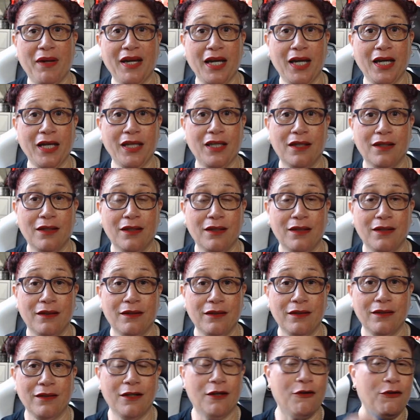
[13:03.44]
by,
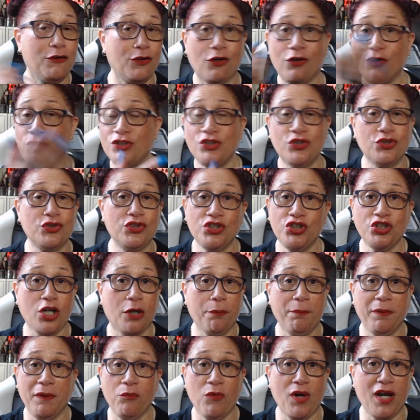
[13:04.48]
you know, and gone and done the
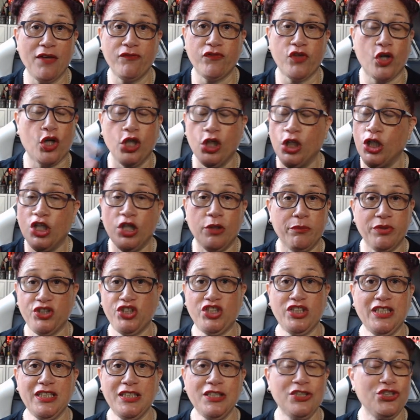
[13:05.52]
shopping, whatever. But
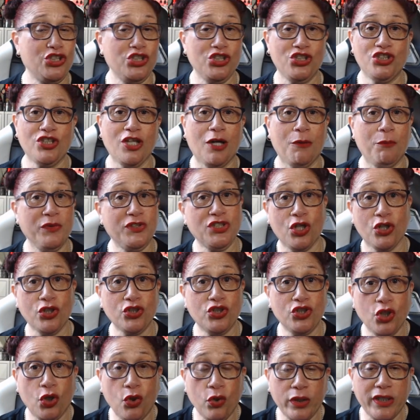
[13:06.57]
she didn't. She stopped. We
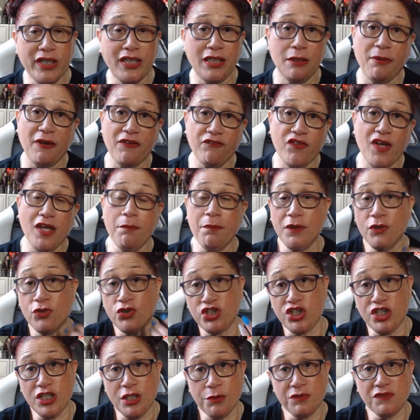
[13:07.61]
started talking about vaping
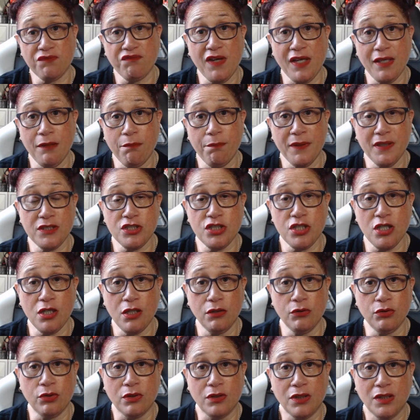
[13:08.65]
because she was vaping
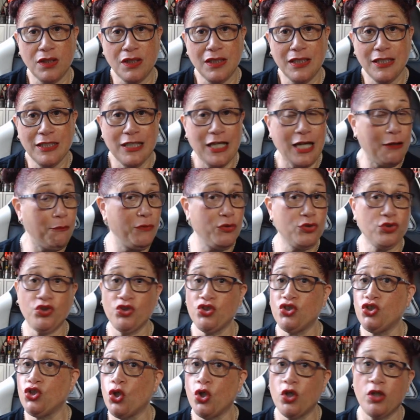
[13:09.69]
too. And we were
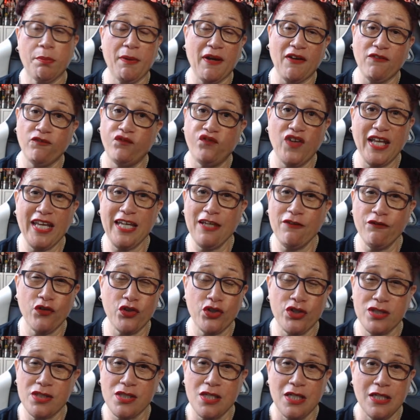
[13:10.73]
just talking about
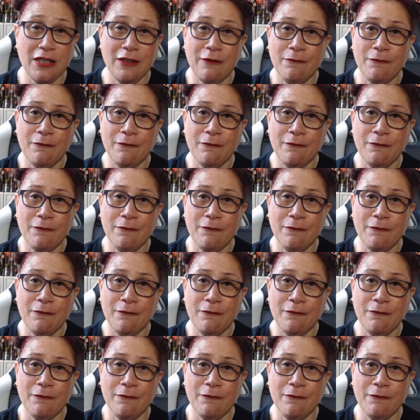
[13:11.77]
flavours.